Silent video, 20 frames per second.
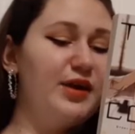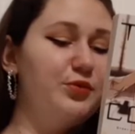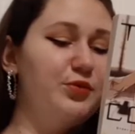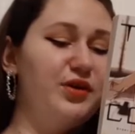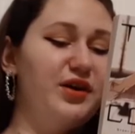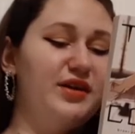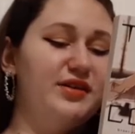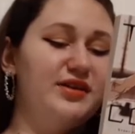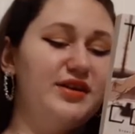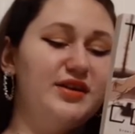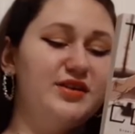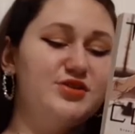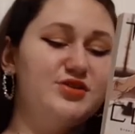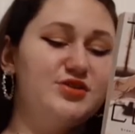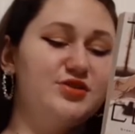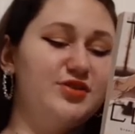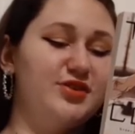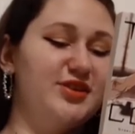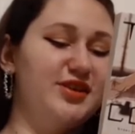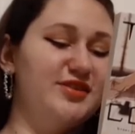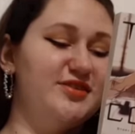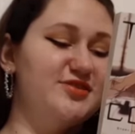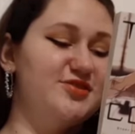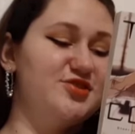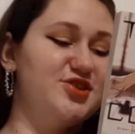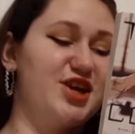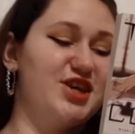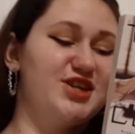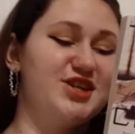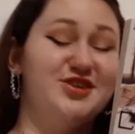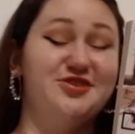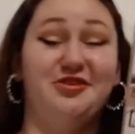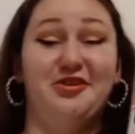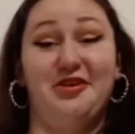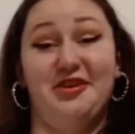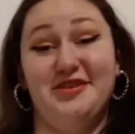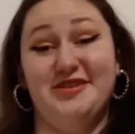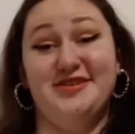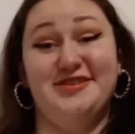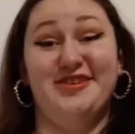where the shirt that is dressed to
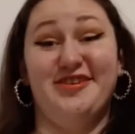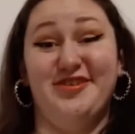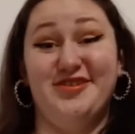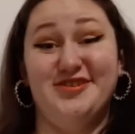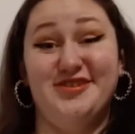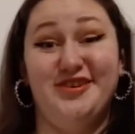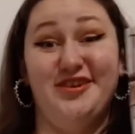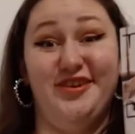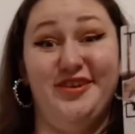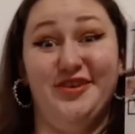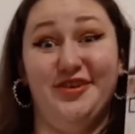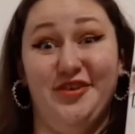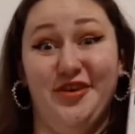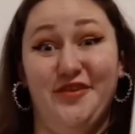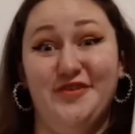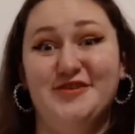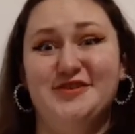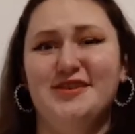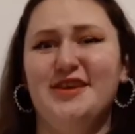Christian Solo grows,